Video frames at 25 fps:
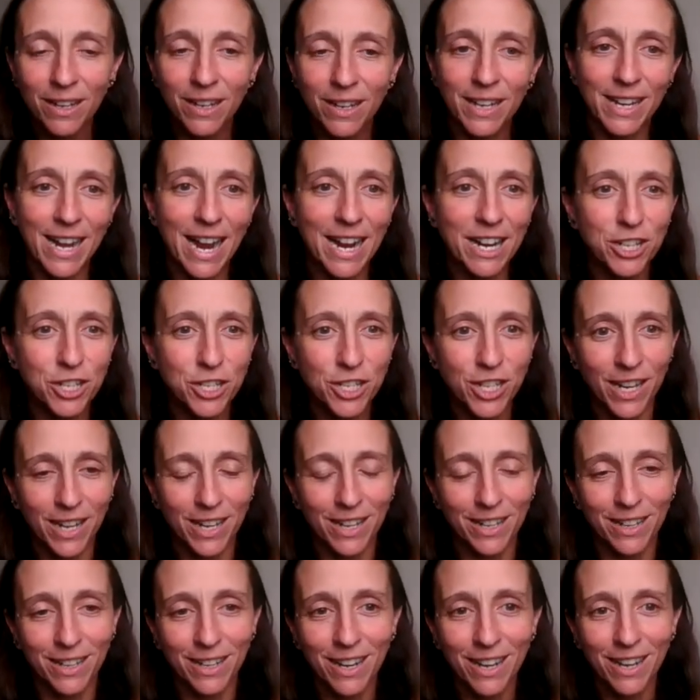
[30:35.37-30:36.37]

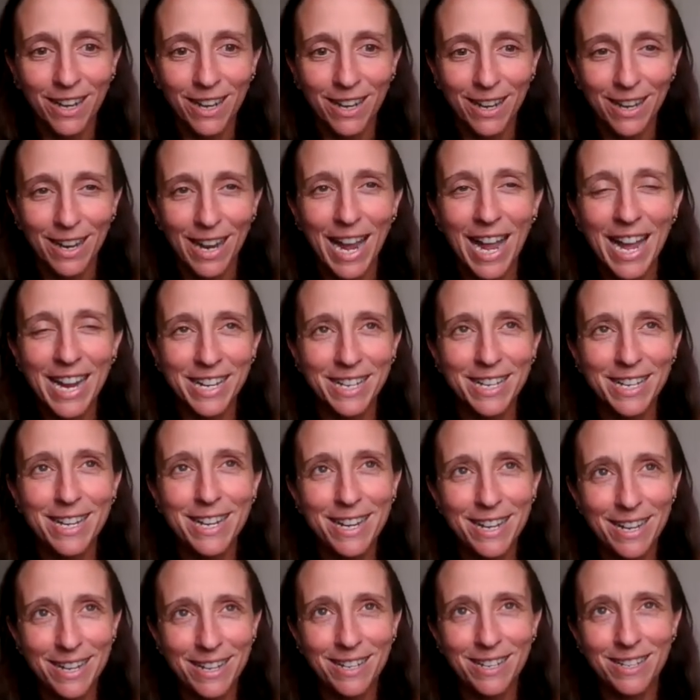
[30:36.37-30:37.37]
connection.
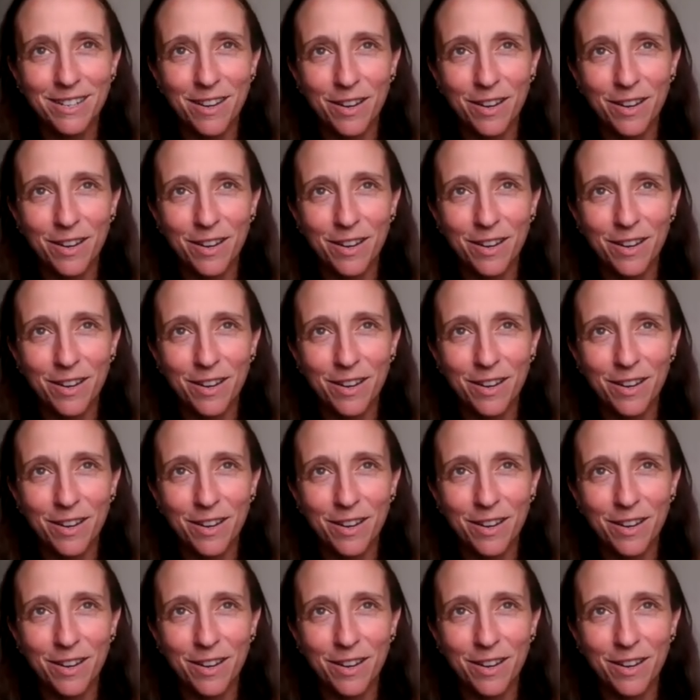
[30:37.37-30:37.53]
And